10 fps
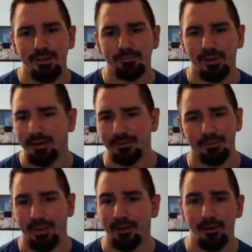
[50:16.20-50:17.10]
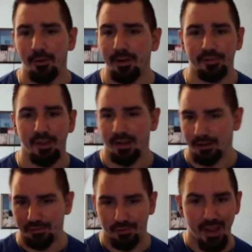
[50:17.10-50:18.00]
But there he was taking a
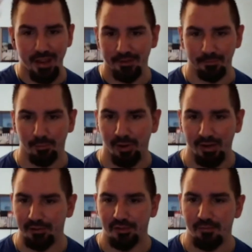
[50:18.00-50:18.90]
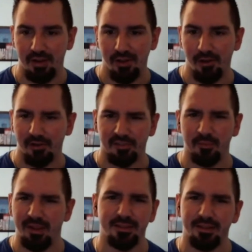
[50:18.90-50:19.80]
slant and bringing it 70 yards. I'm
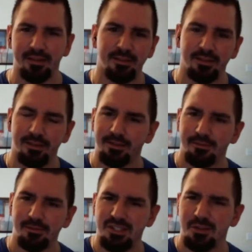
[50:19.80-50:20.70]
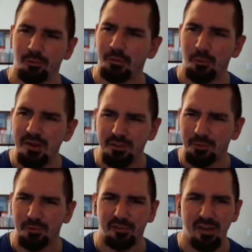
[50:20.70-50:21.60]
like, were the rest of the
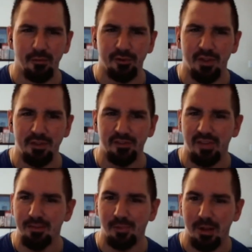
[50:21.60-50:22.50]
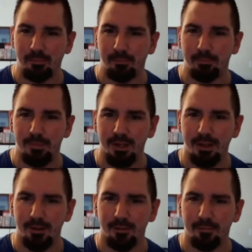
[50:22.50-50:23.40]
receivers on this team like
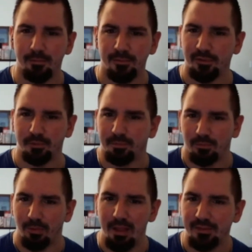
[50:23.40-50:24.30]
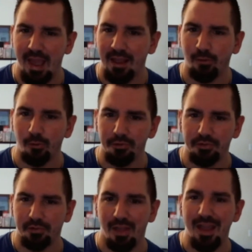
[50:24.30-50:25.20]
just left
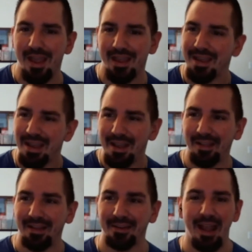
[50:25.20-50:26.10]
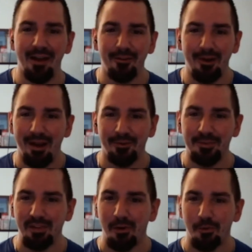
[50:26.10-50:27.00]
tackles? like how
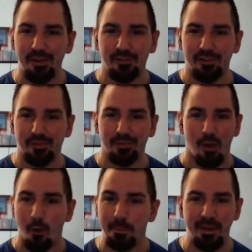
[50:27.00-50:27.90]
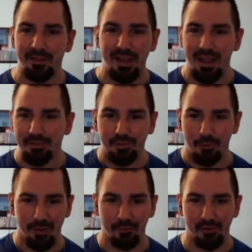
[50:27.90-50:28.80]
is he always just open to the end
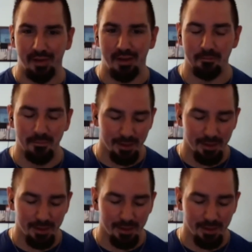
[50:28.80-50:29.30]
zone every time?